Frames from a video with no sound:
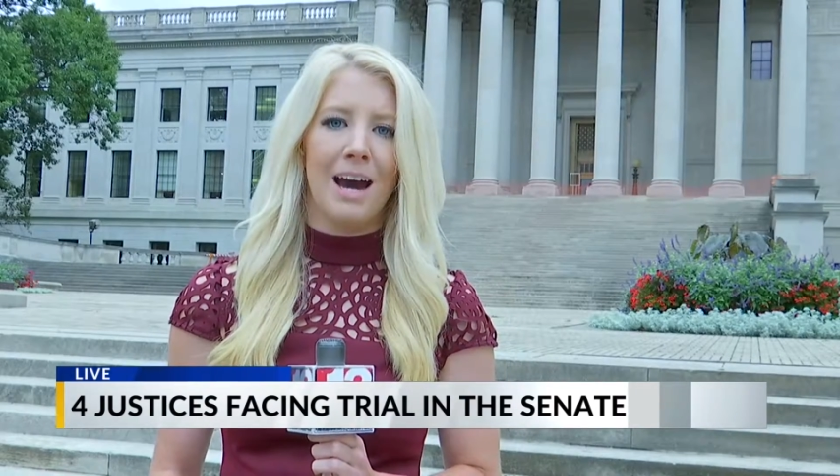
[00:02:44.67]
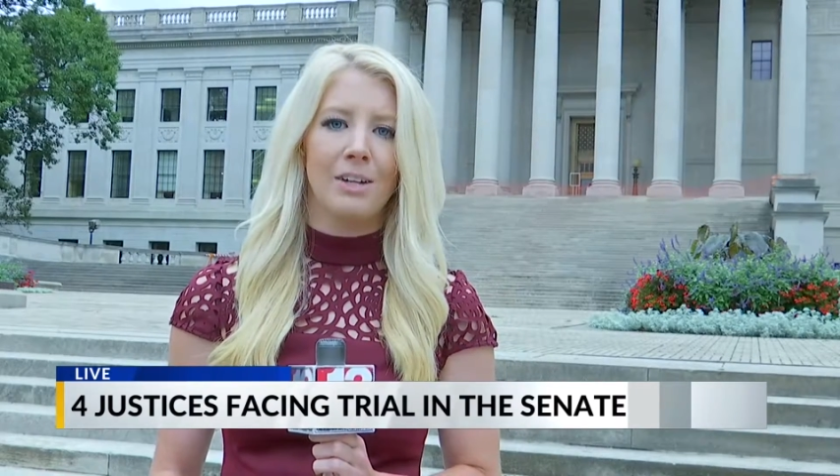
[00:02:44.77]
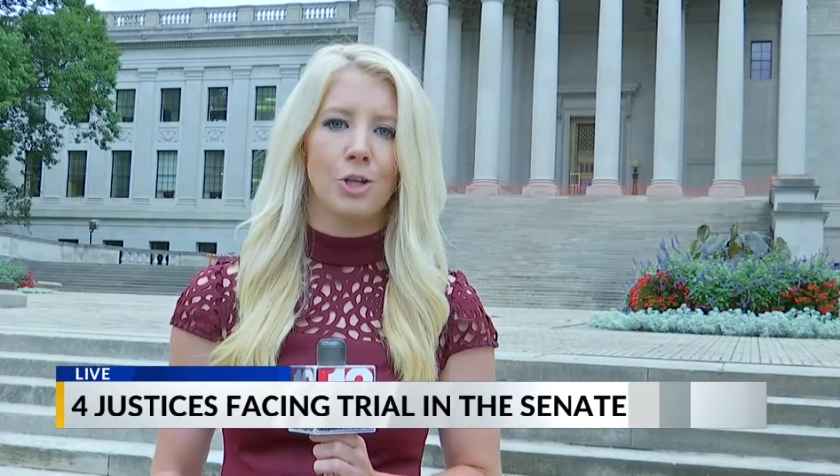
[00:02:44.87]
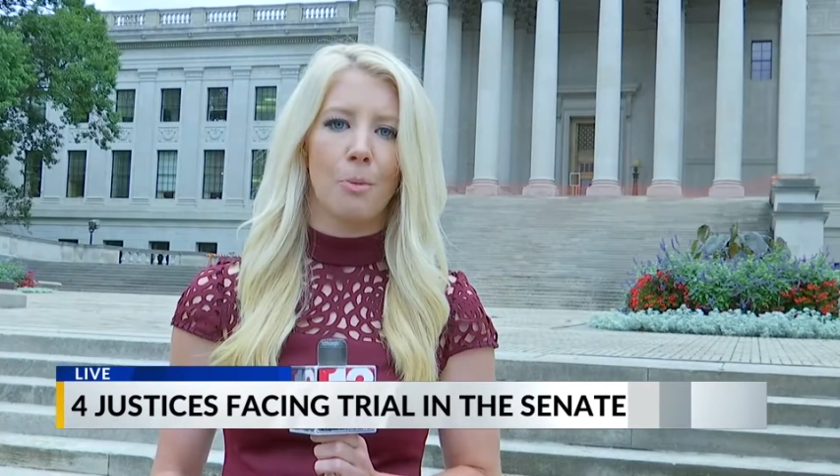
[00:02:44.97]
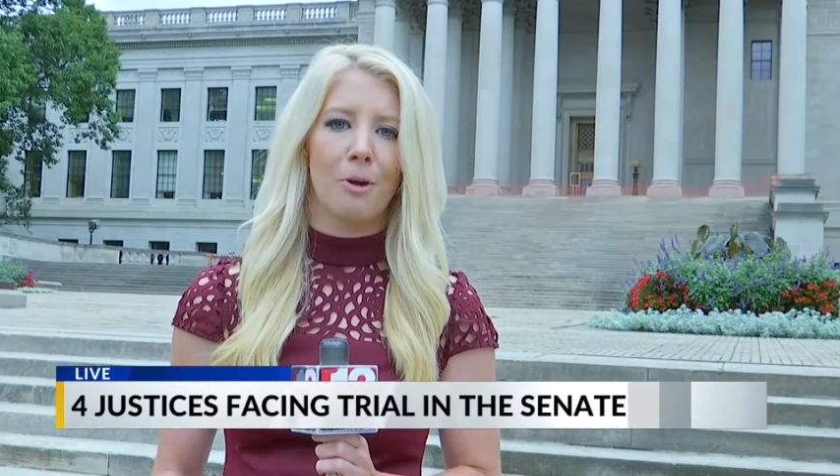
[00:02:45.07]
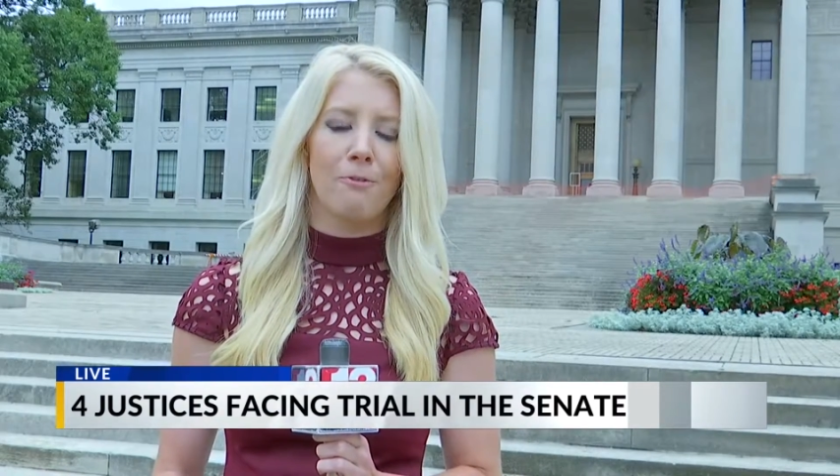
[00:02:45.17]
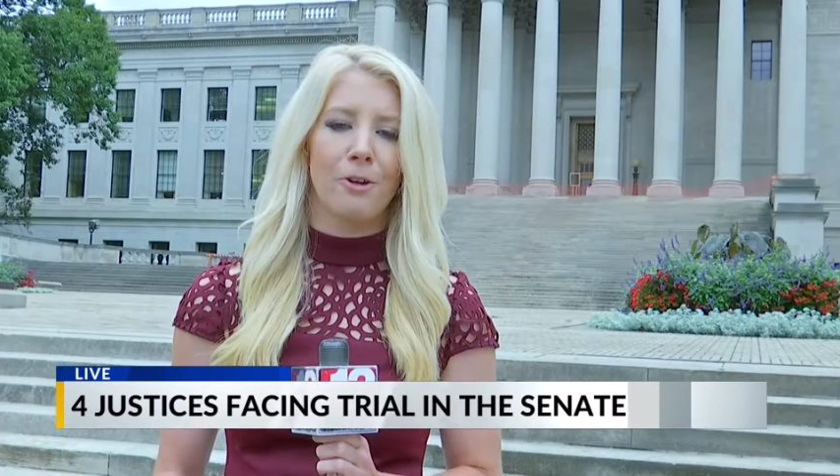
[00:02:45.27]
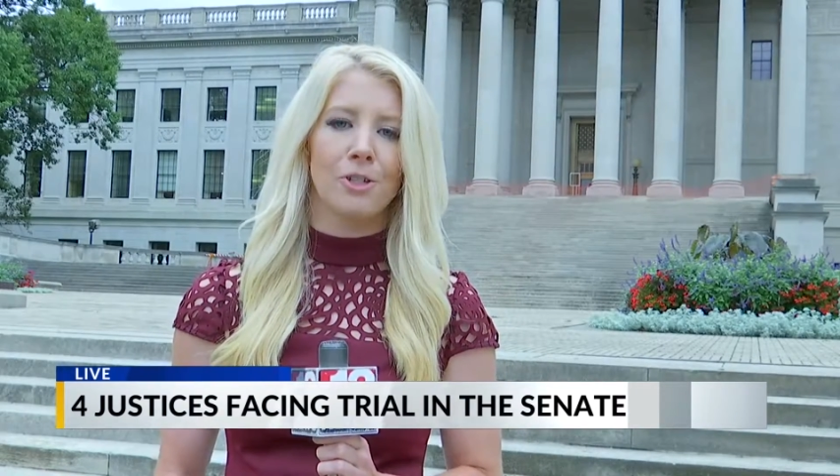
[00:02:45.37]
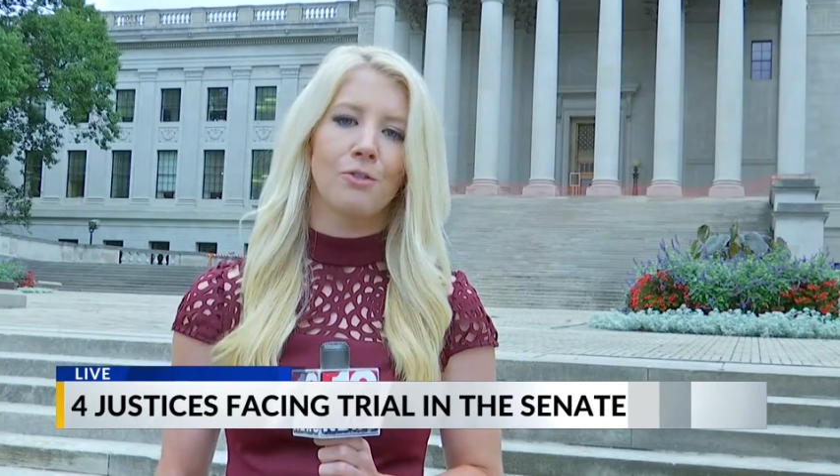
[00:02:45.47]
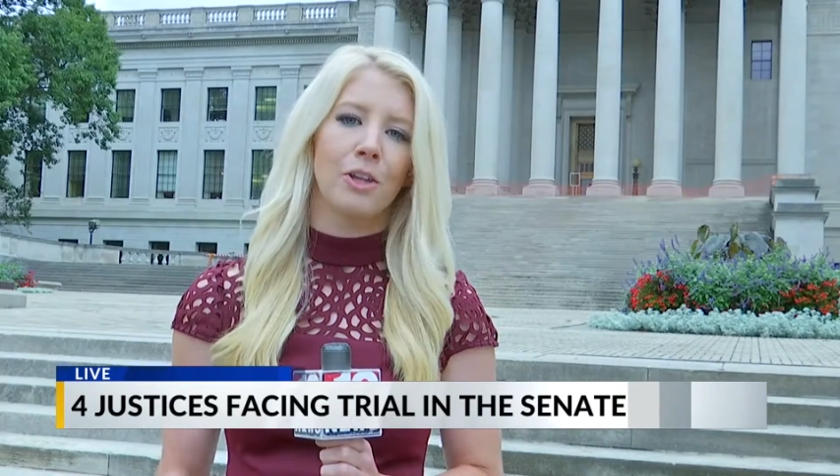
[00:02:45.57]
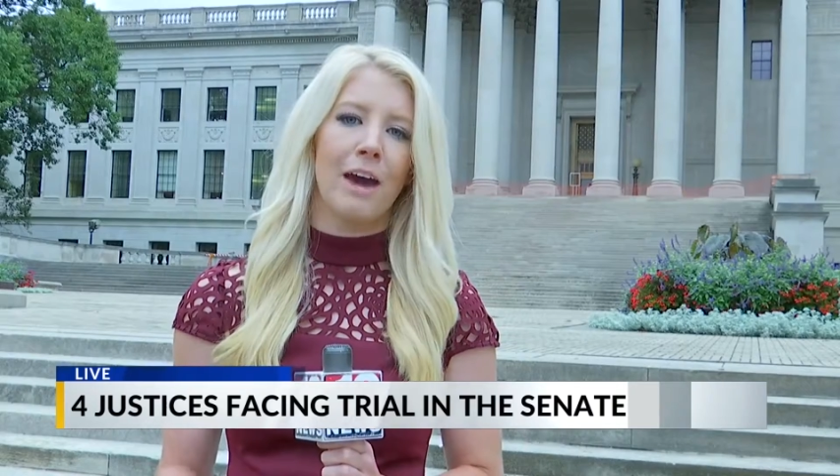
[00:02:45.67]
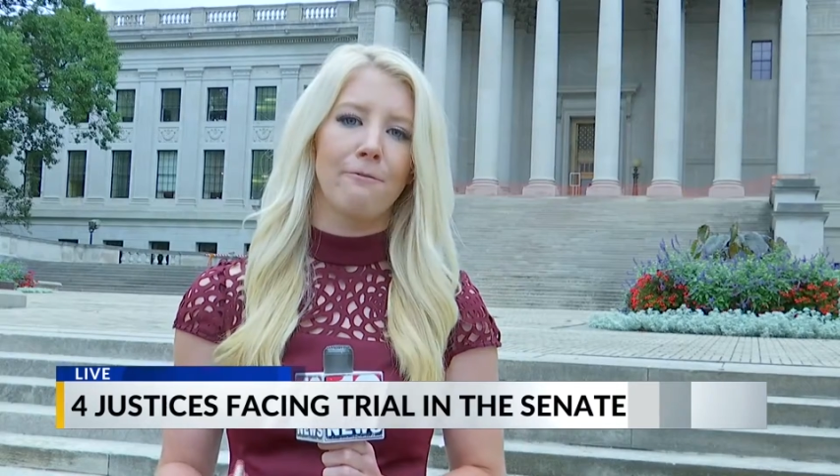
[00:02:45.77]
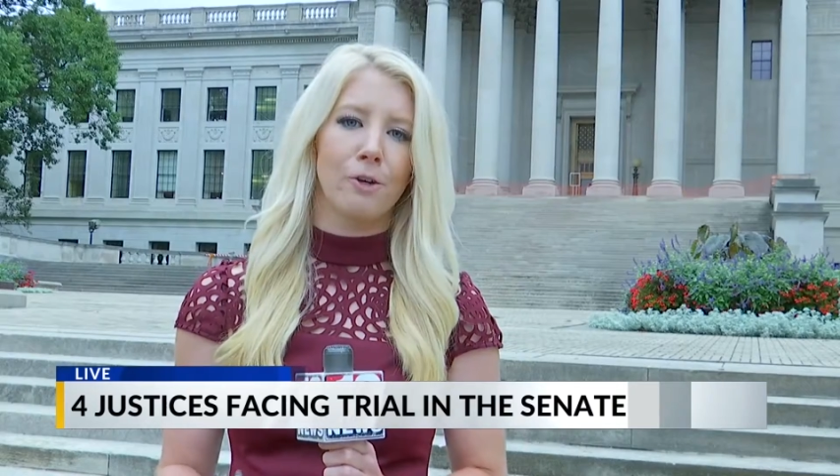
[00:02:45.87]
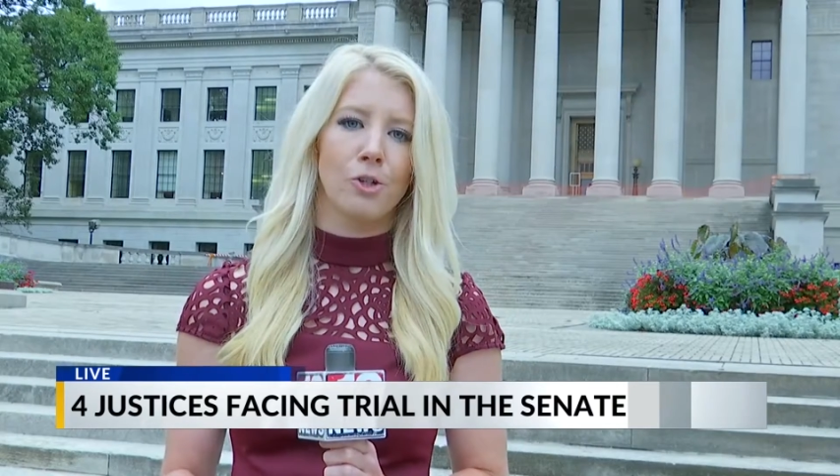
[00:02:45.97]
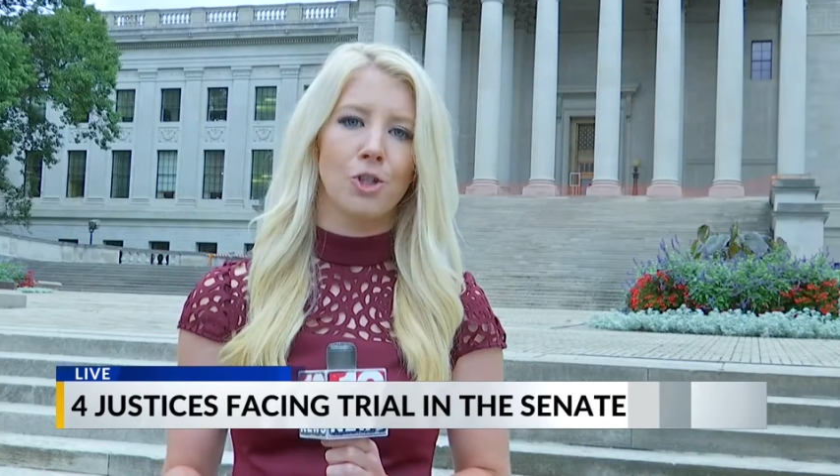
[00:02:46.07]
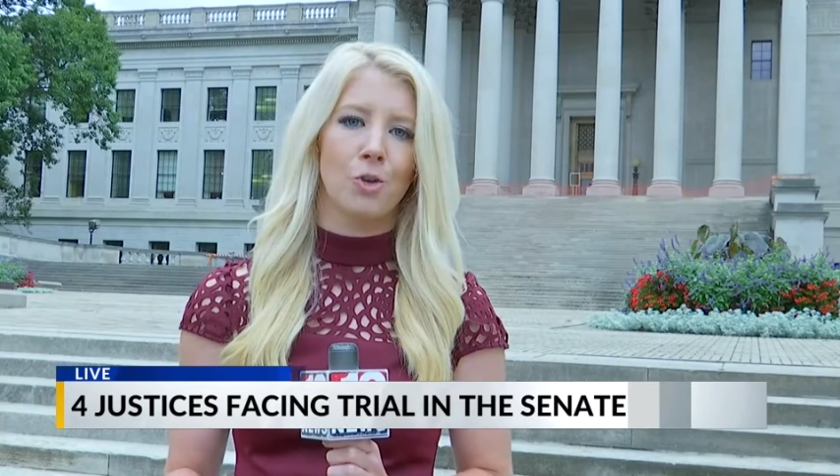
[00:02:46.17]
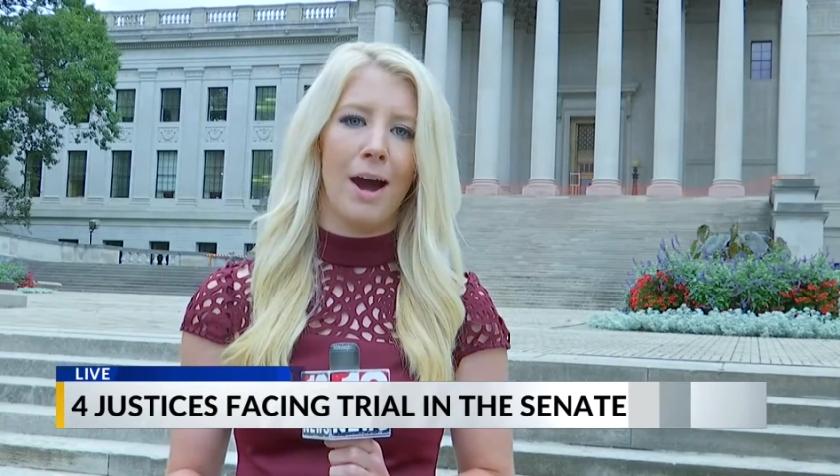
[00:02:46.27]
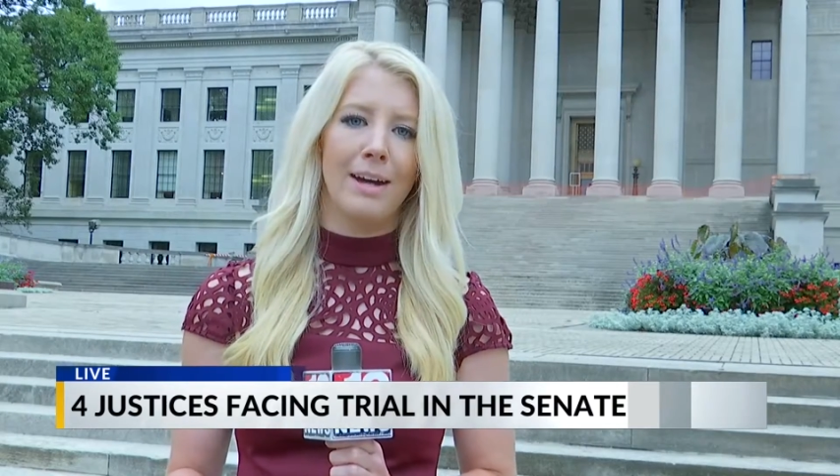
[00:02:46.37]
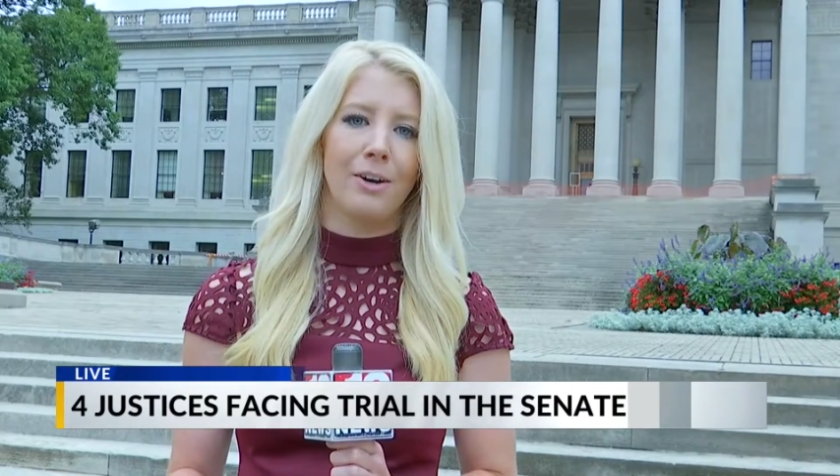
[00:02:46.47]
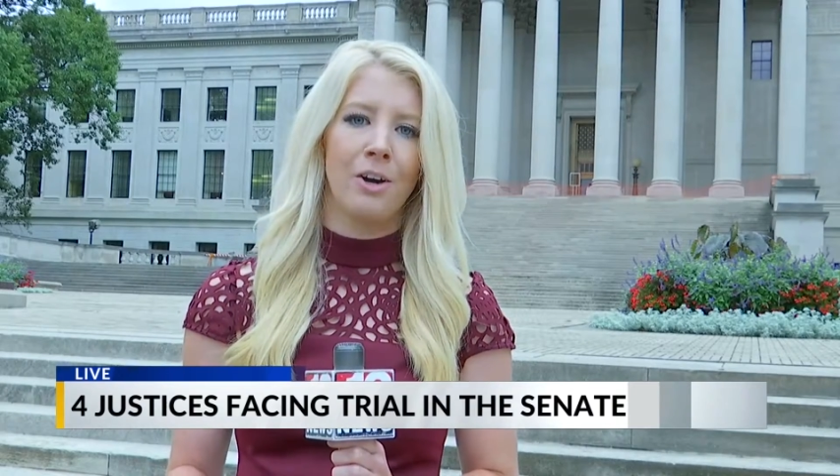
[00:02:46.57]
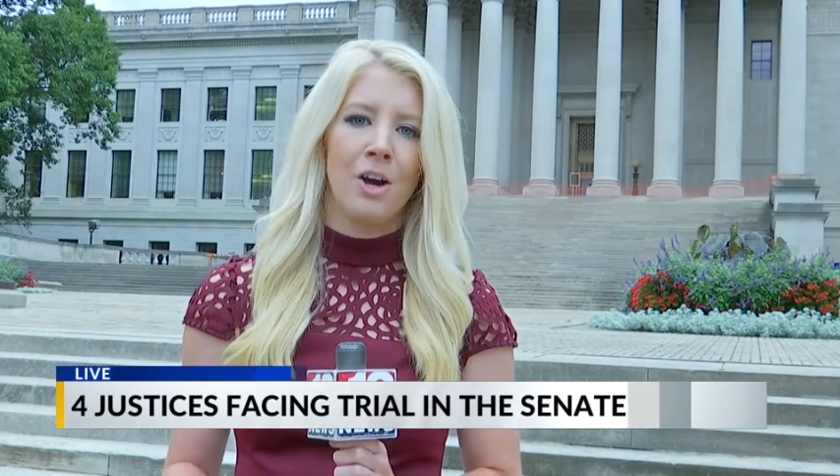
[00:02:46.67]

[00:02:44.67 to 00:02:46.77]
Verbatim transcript: October 1st for that first trial,